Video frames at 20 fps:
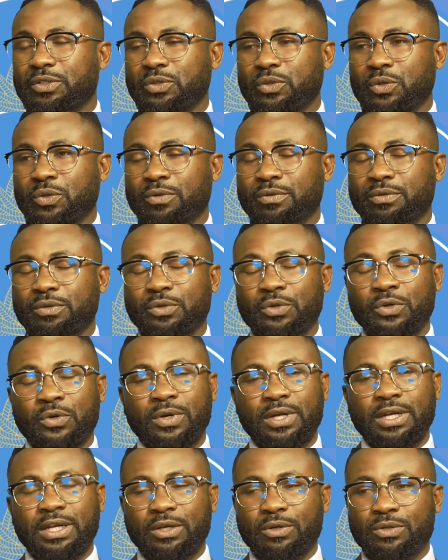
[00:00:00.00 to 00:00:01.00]
So no
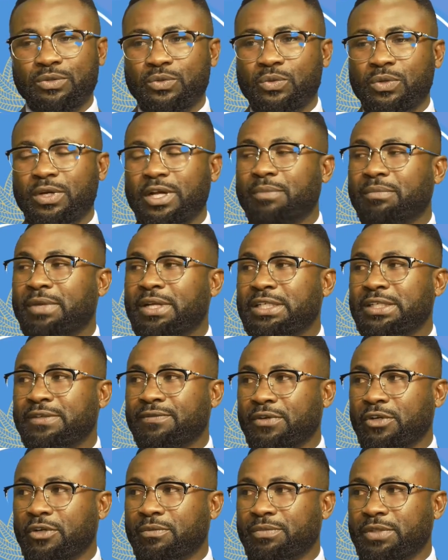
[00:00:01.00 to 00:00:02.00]
one else will come and
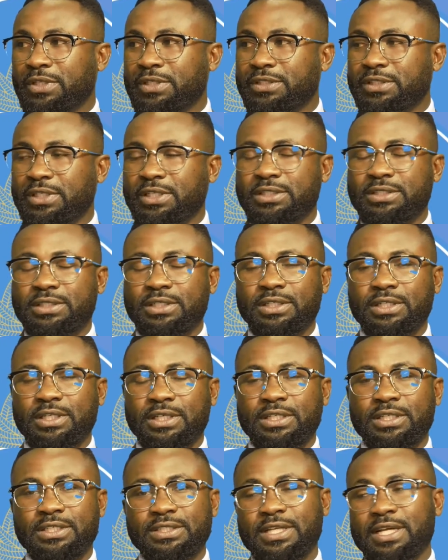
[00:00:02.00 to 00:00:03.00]
develop this nation.
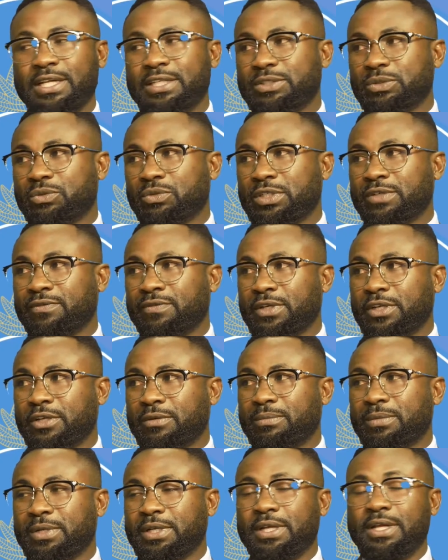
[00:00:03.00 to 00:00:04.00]
It is us to
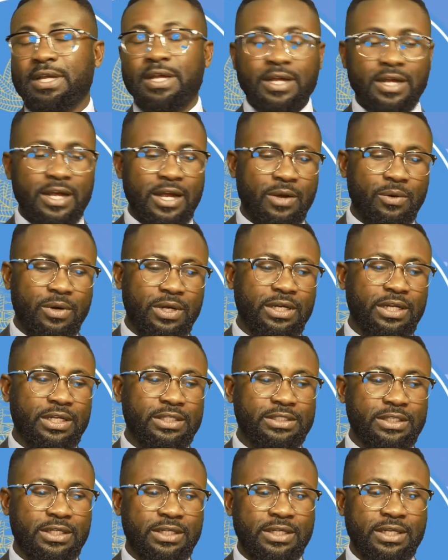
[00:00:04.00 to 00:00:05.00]
develop our
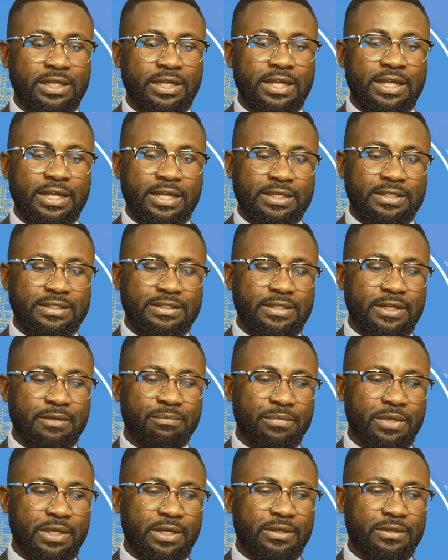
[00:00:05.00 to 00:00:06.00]
nation,
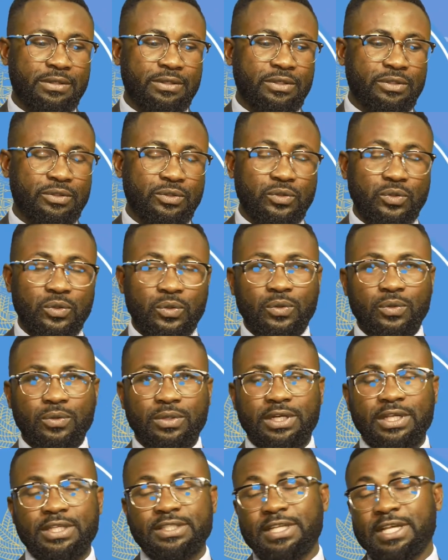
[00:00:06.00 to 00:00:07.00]
Zambia. So
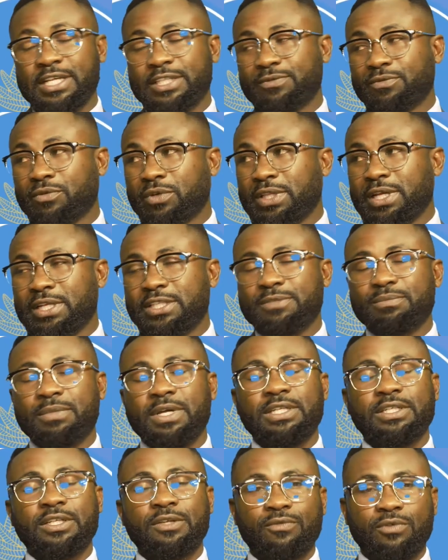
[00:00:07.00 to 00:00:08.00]
let's ask for that
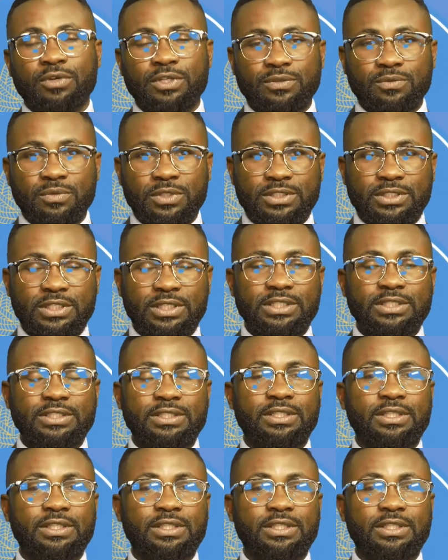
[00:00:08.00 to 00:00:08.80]
smart invoice receipt,